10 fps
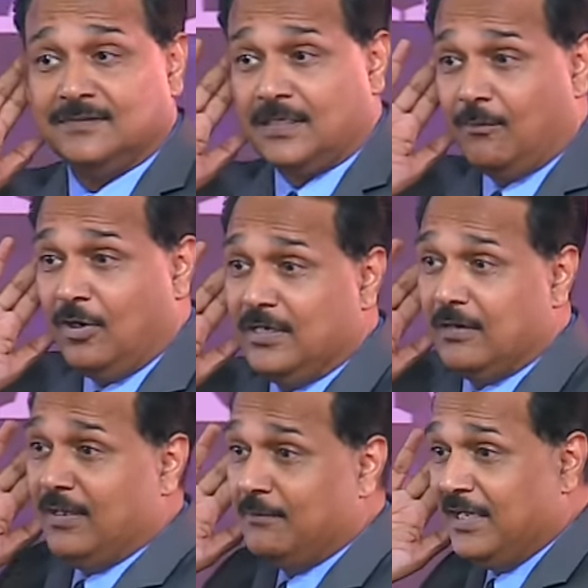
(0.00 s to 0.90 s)
Come on
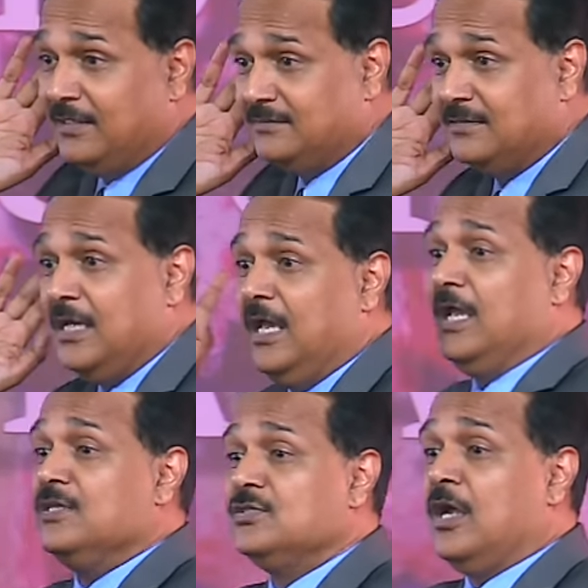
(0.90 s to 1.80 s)
now, amen? He
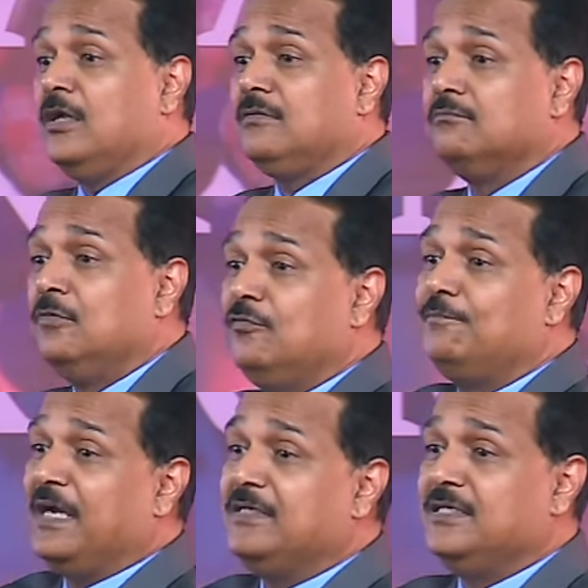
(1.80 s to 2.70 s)
is not moved
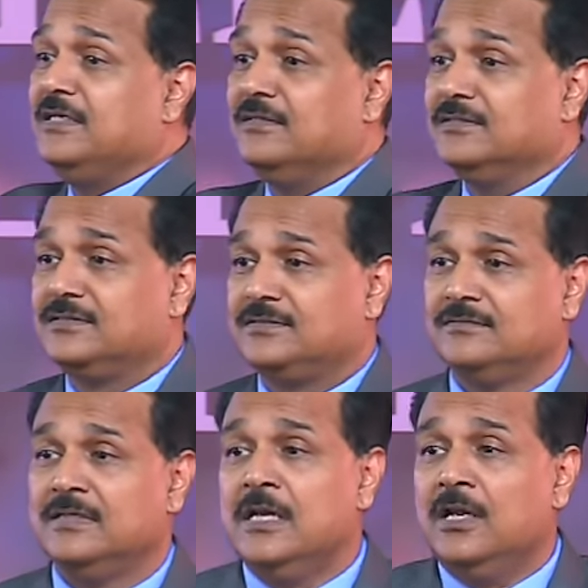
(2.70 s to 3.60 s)
by tears.
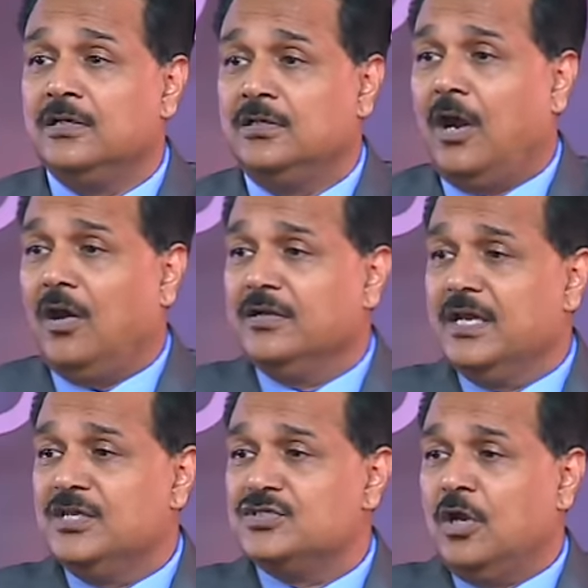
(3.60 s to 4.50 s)
God
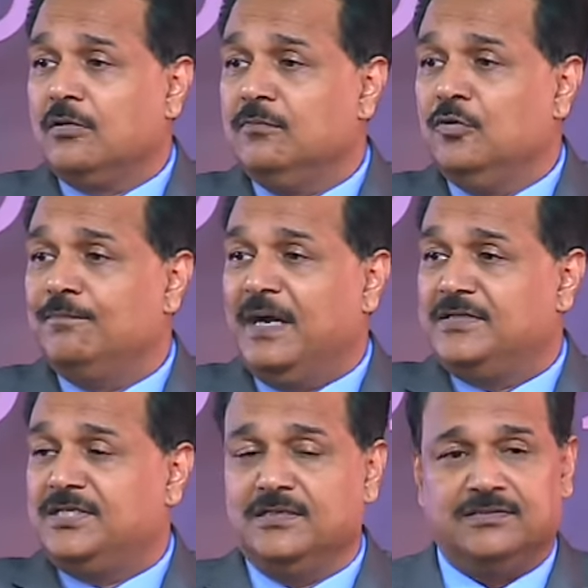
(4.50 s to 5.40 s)
is not moved by
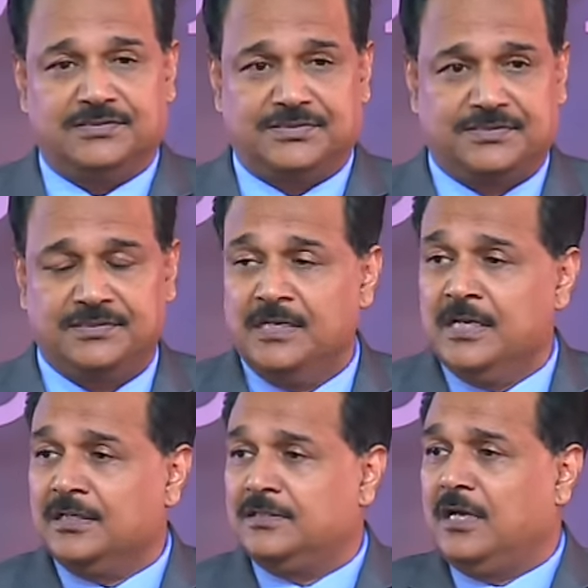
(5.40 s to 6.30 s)
tears.
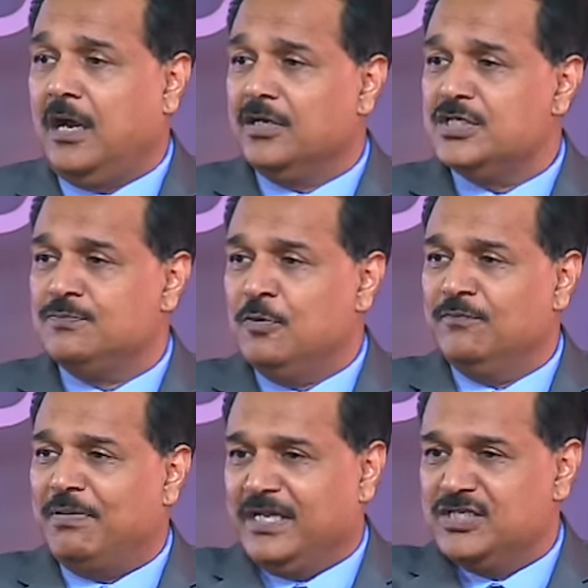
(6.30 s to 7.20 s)
God is moved
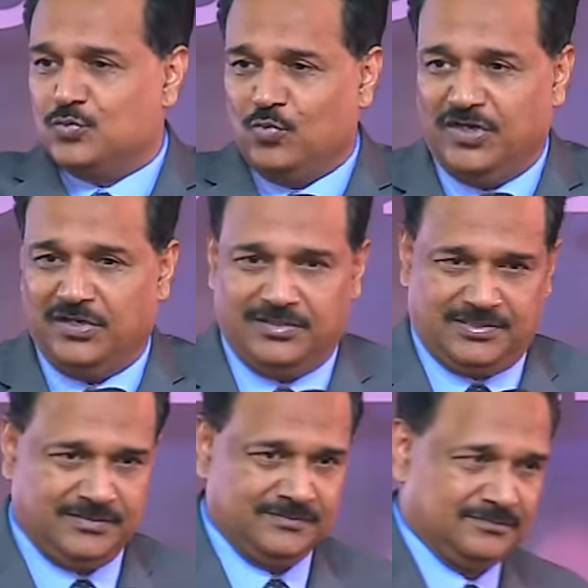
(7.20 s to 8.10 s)
by his word.
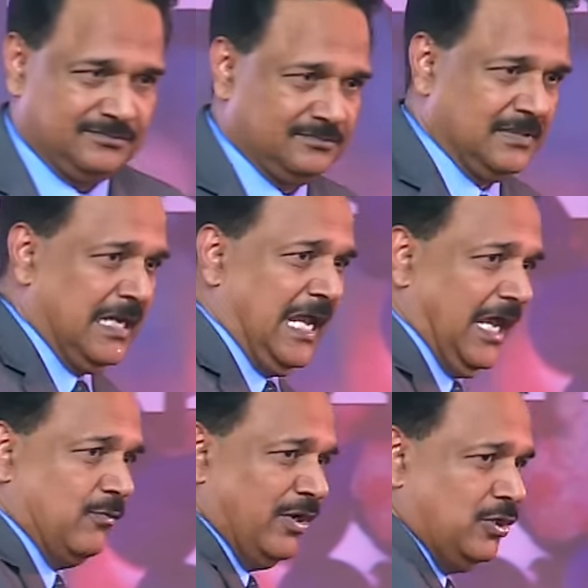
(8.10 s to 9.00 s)

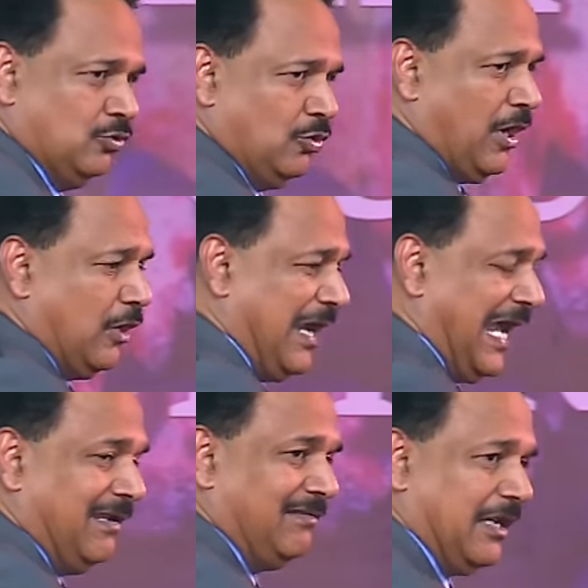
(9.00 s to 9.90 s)
And when you know how to
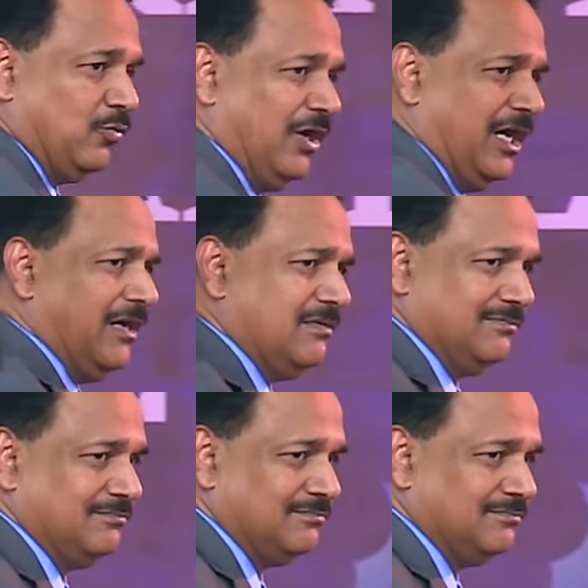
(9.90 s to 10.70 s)
handle that word,